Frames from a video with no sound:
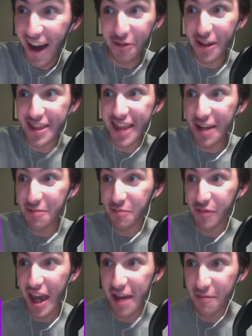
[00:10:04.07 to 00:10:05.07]
Wait,
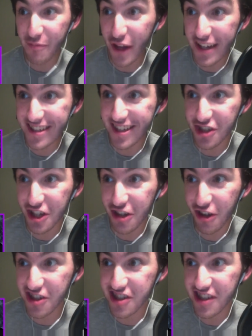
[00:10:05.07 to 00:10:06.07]
that implies that she
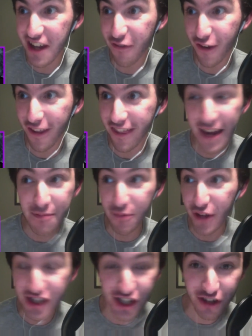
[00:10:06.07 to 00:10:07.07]
looks different. That
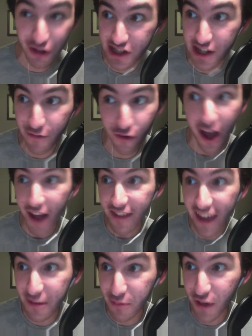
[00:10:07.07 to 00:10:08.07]
implies she looks different.
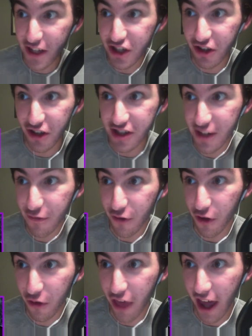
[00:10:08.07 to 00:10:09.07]

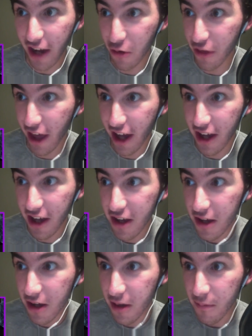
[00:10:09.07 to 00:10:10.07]
Hold on.
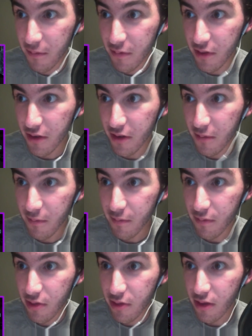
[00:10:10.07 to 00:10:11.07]
Footage.
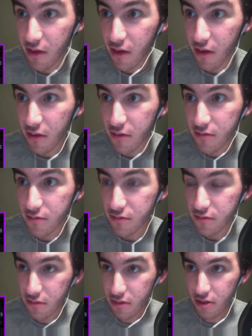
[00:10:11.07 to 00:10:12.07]
Maybe something good can
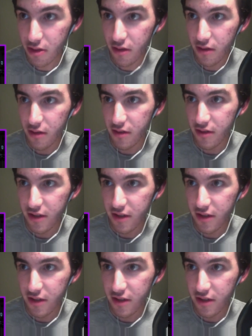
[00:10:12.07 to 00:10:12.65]
still come of this.